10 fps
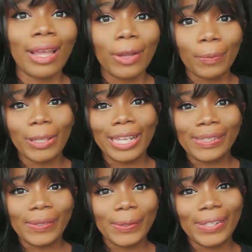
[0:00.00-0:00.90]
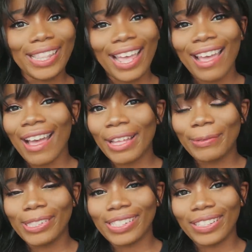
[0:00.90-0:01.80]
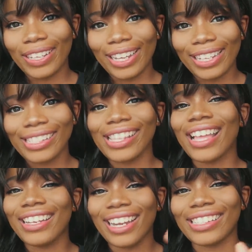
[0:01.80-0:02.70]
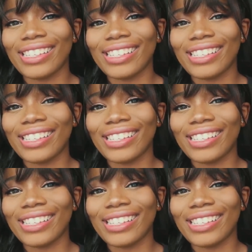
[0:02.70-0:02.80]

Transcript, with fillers: Hope you guys enjoyed that. I will see you guys next